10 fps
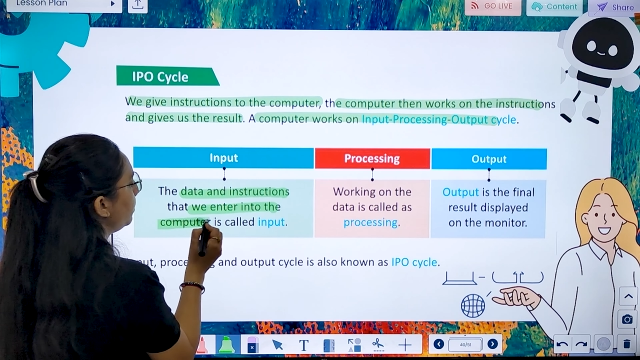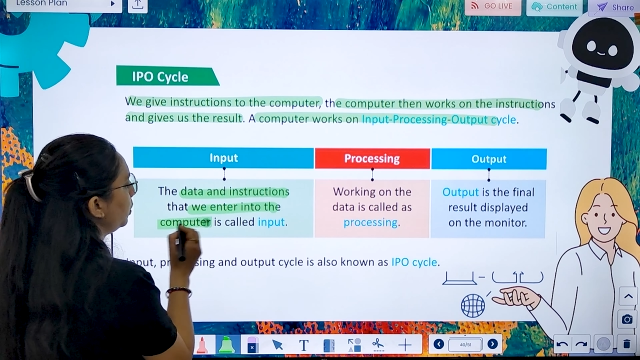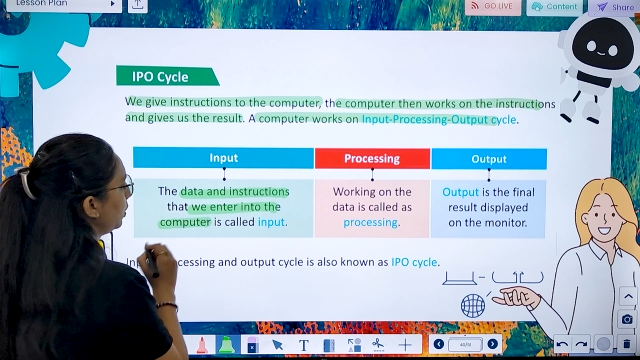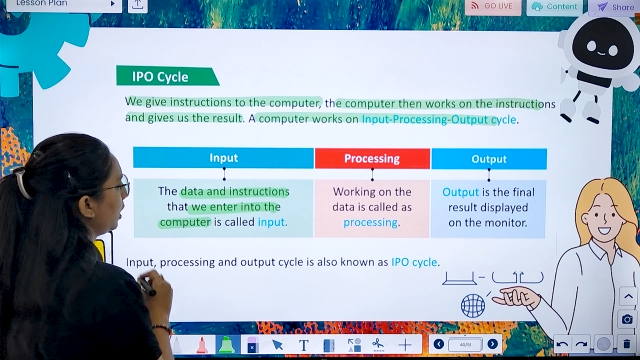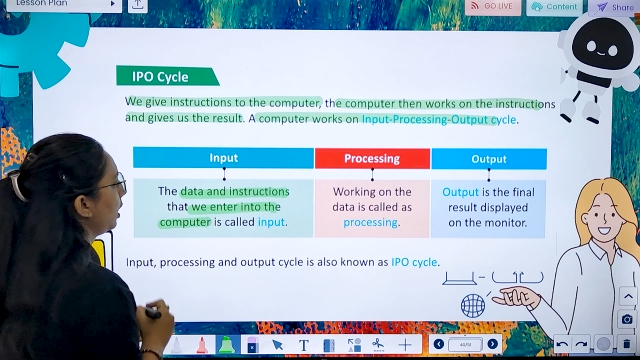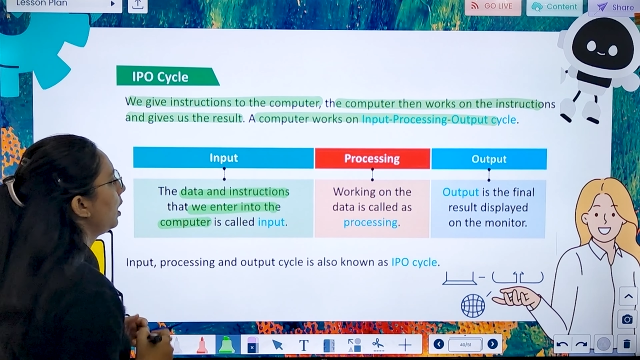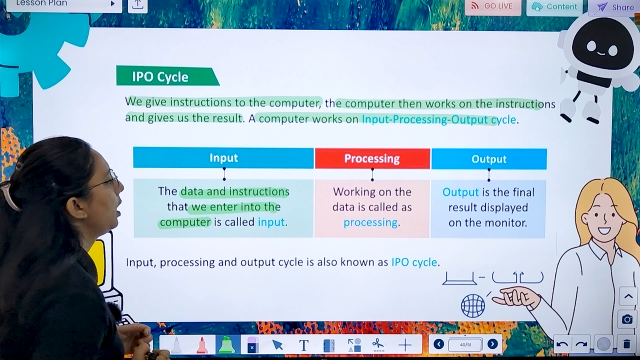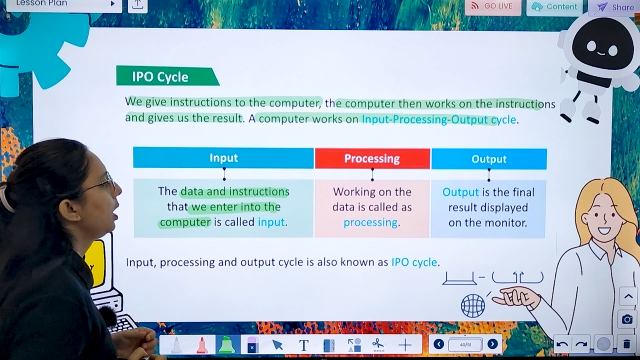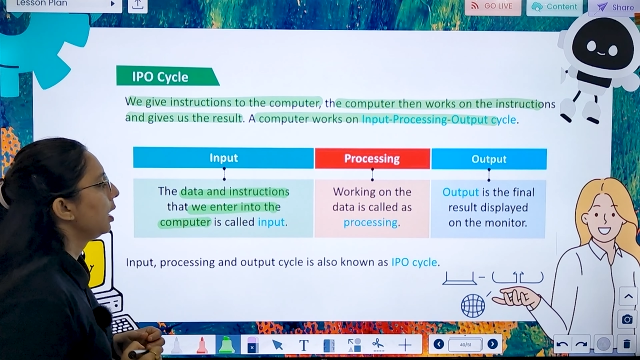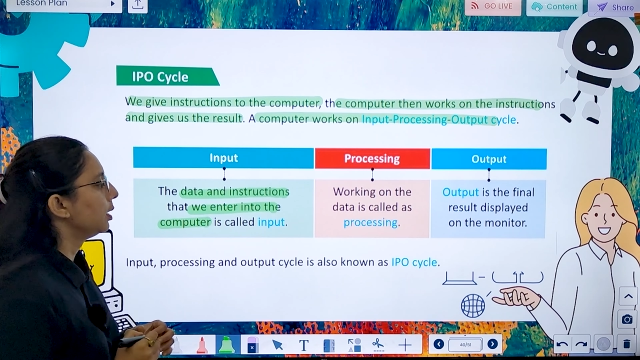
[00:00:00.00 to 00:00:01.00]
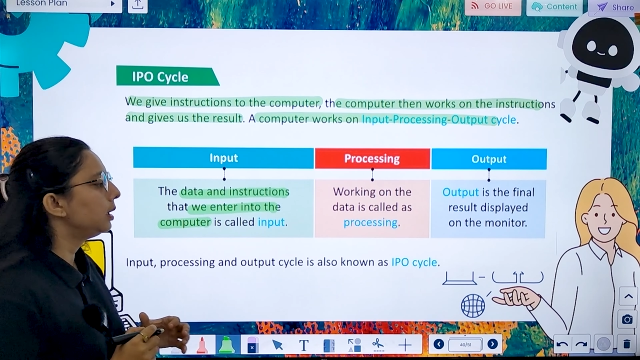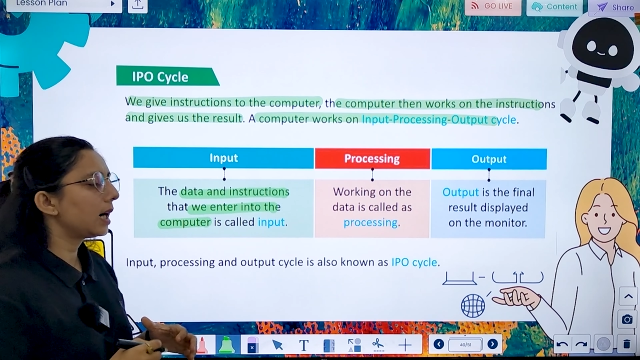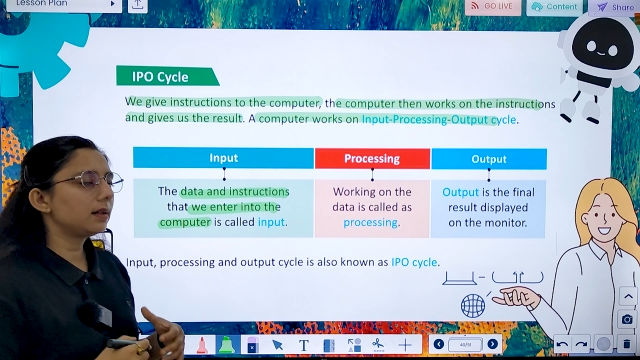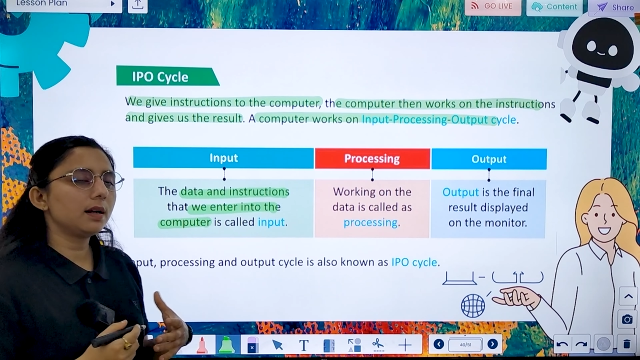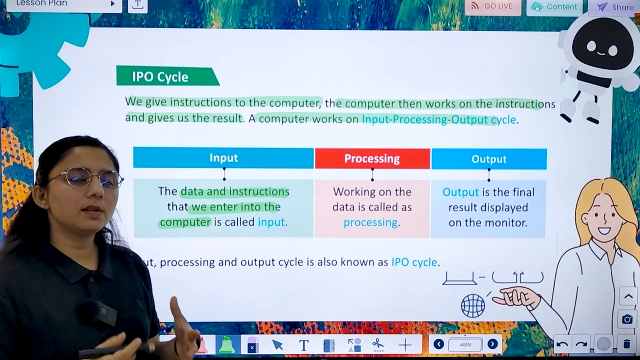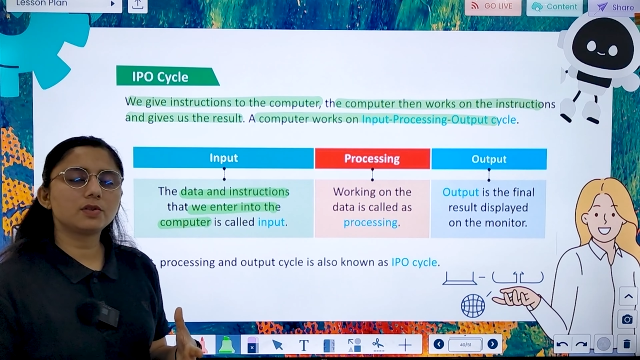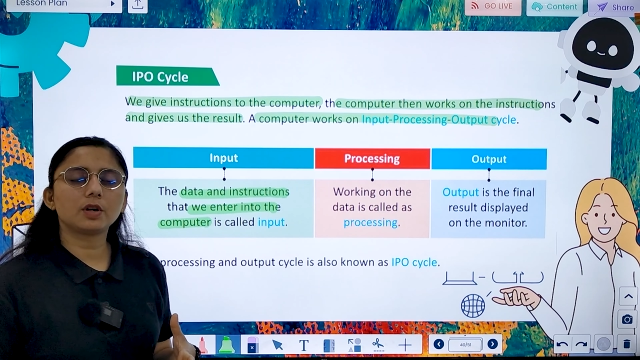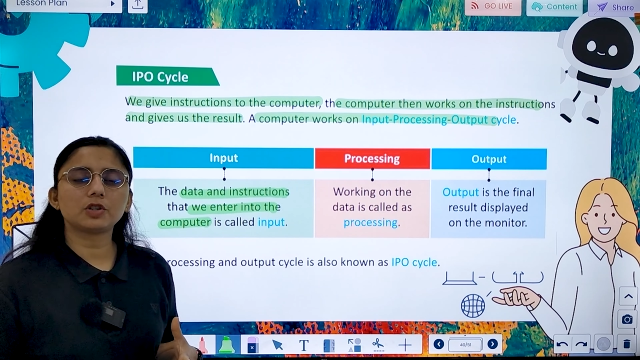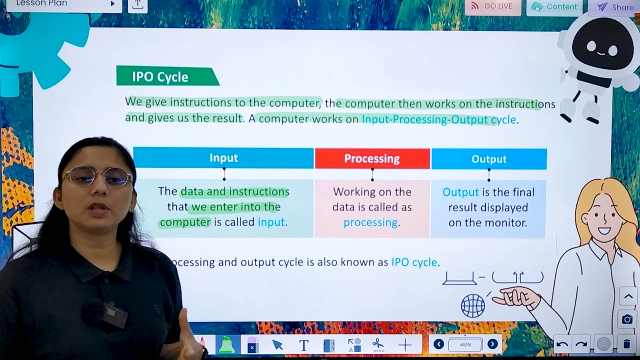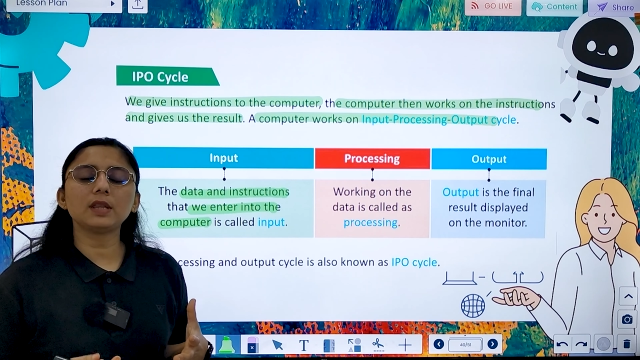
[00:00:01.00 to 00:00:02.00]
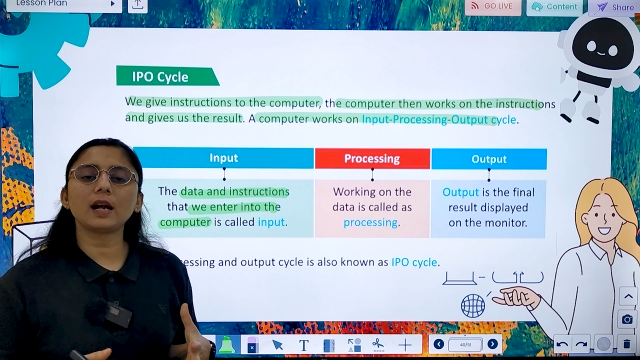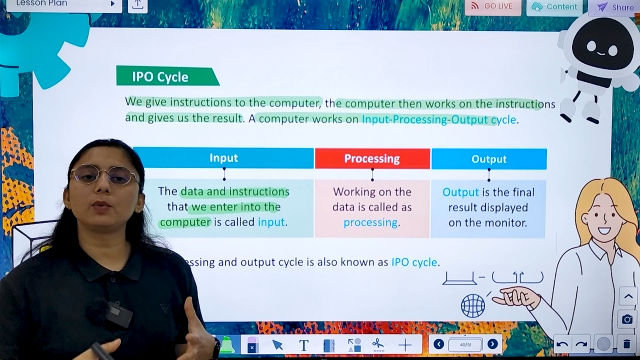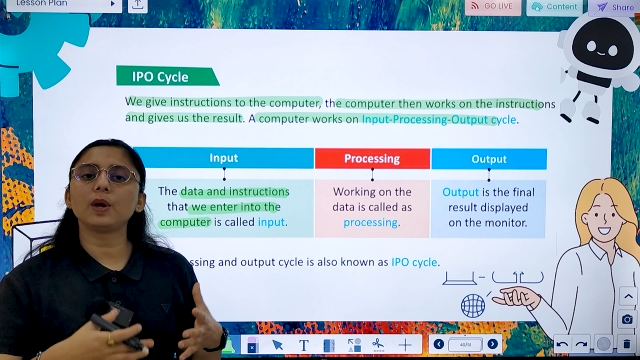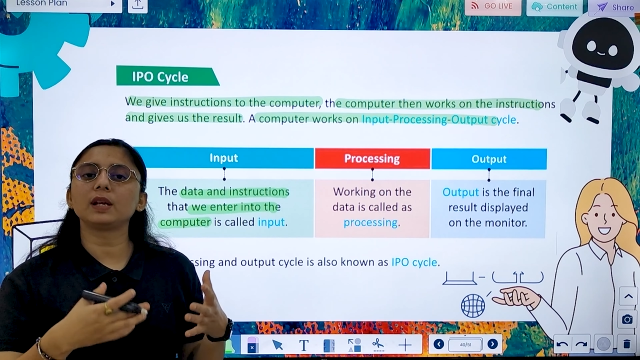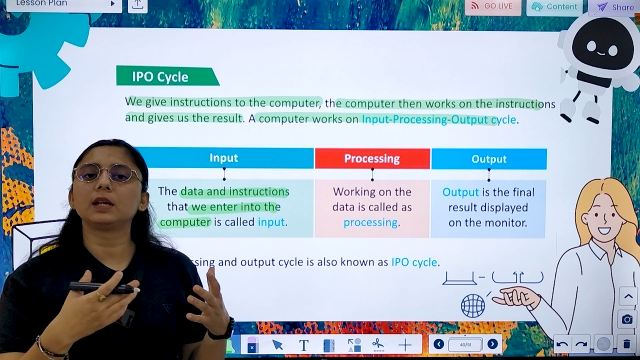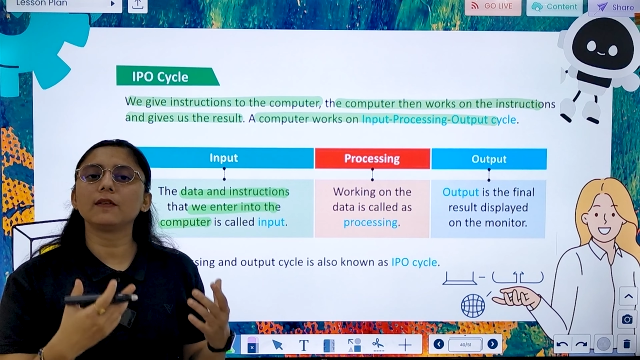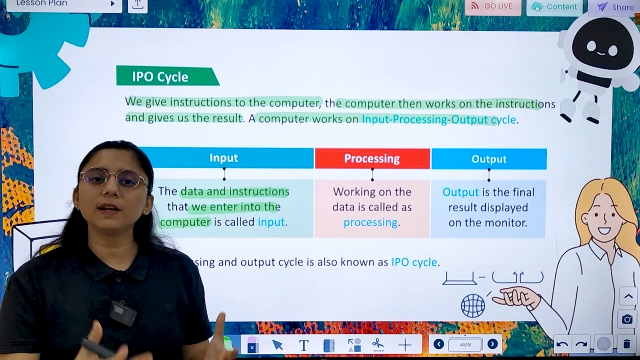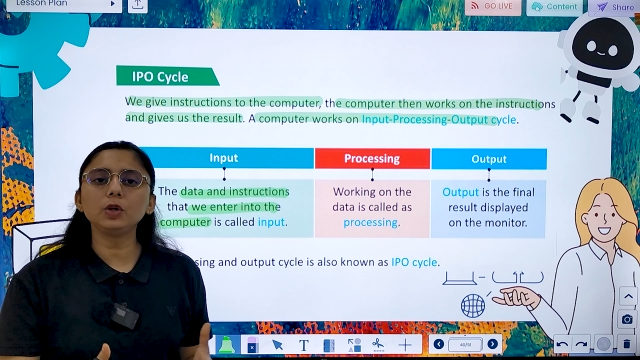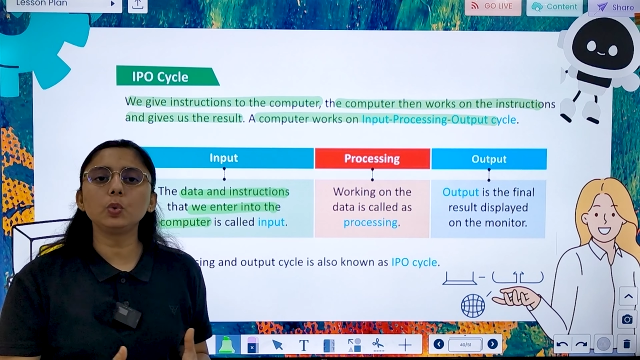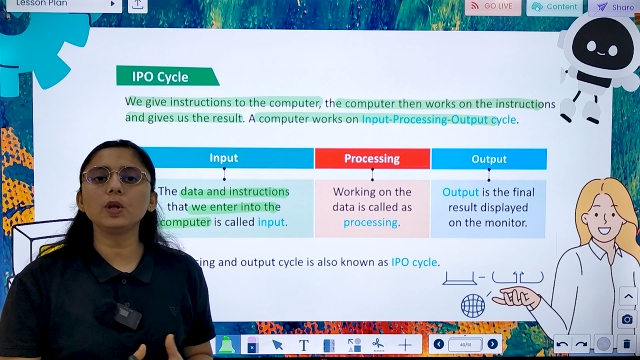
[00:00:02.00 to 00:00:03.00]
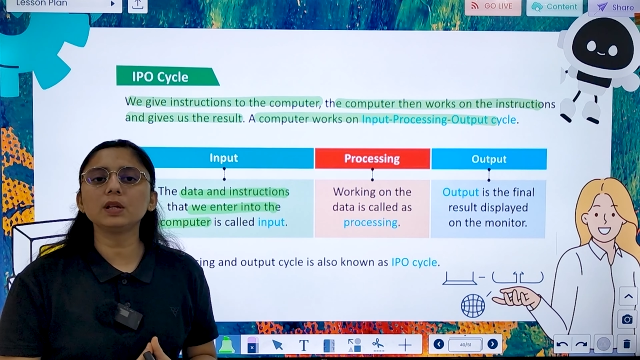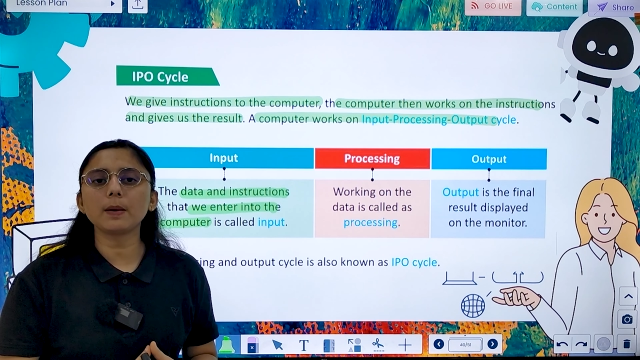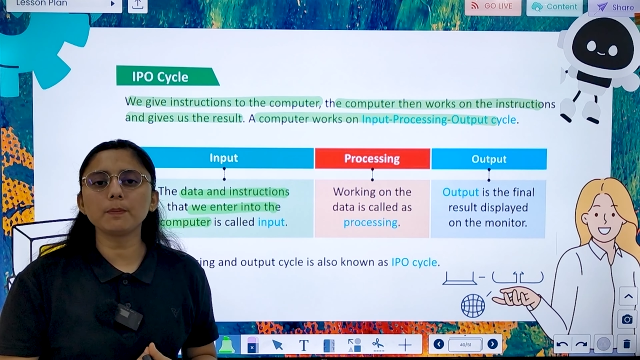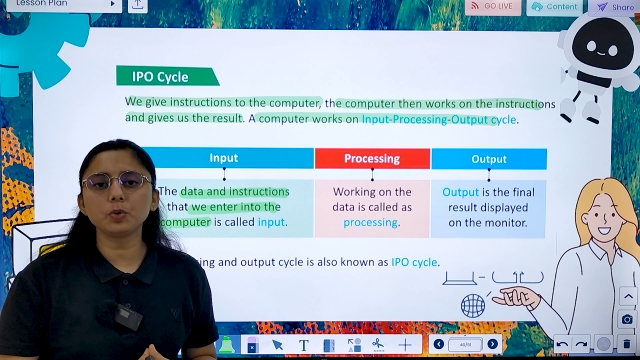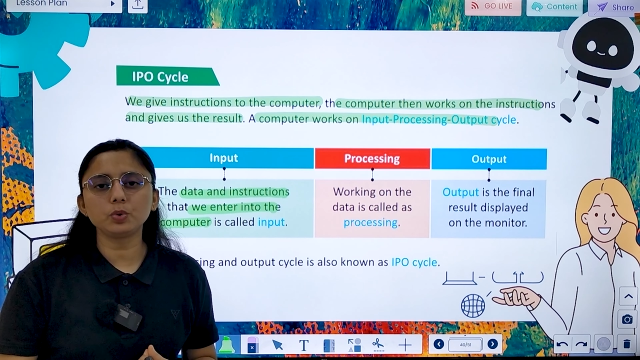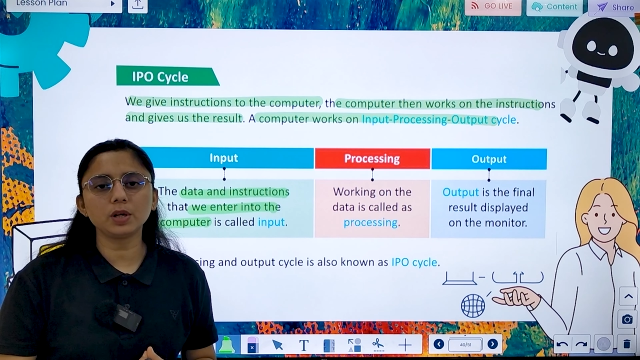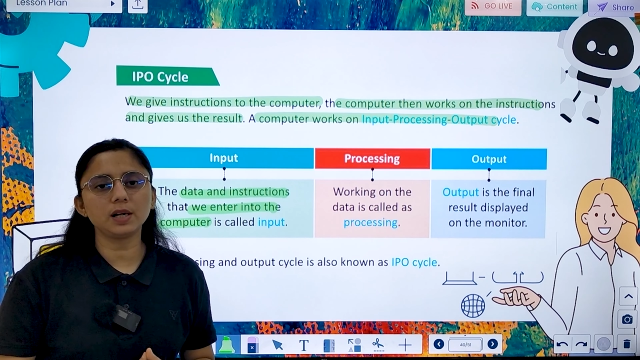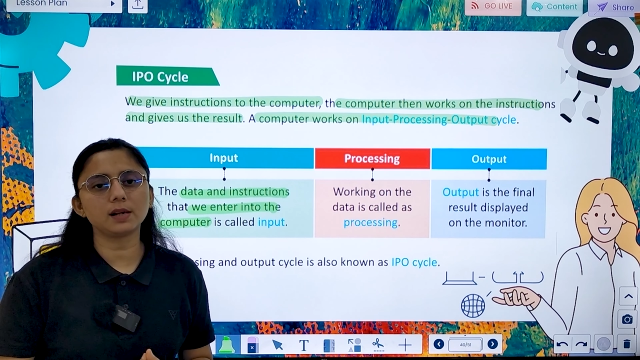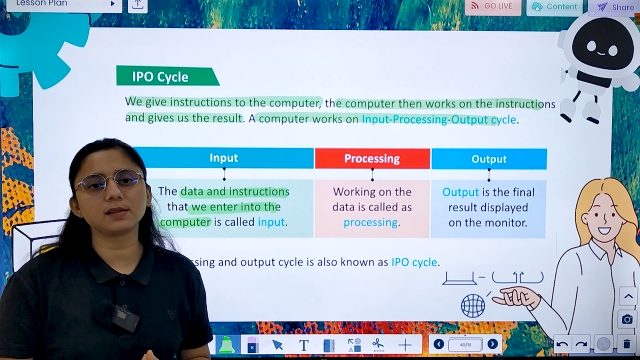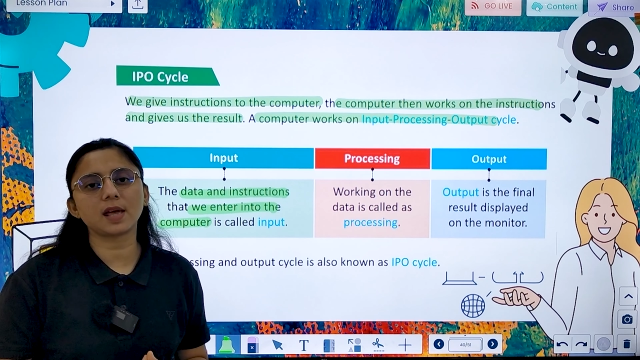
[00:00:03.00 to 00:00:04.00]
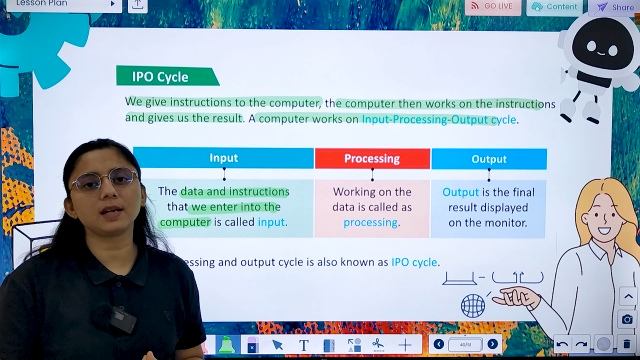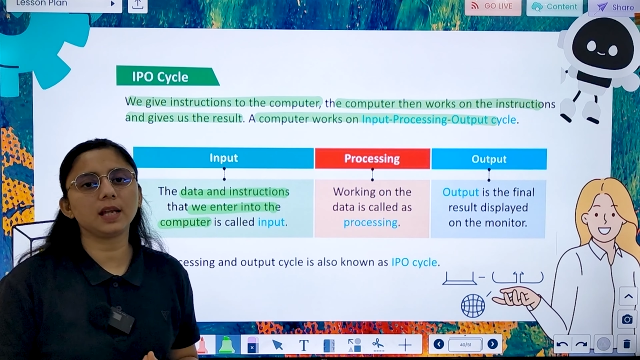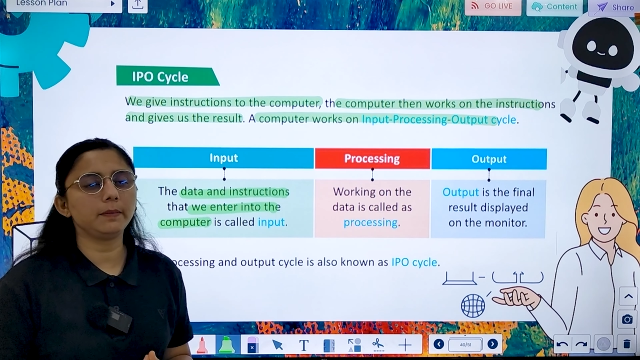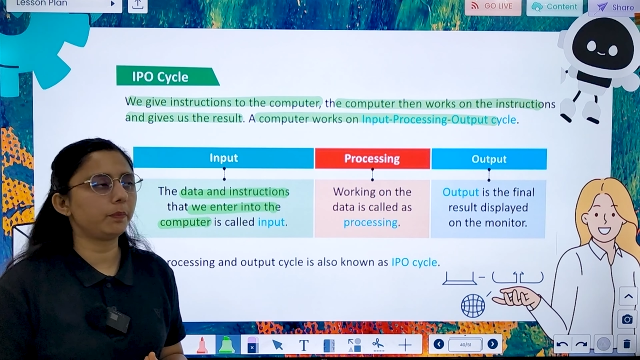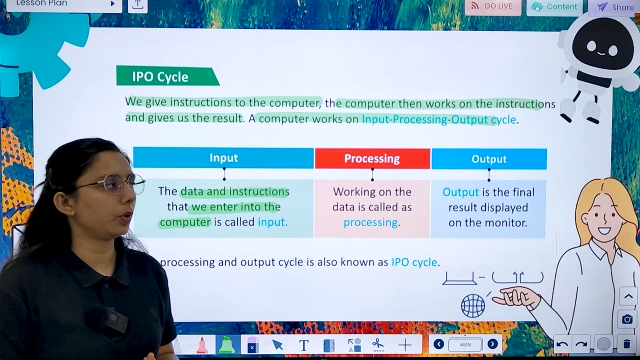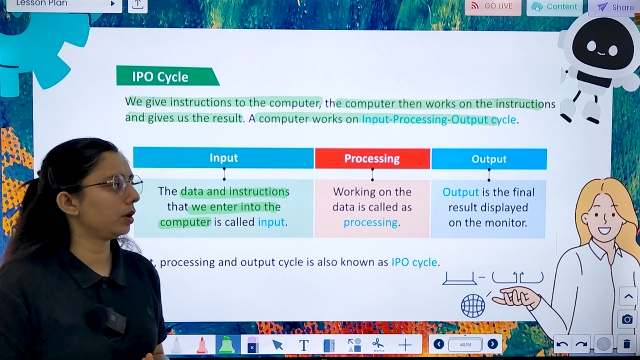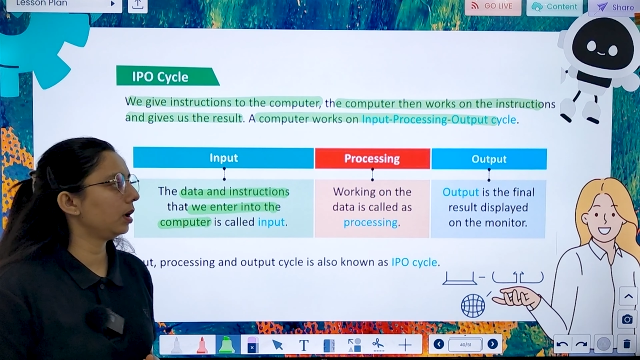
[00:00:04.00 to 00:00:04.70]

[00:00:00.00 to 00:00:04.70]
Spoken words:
computer. Data and instruction that we are giving to a computer, it is an input.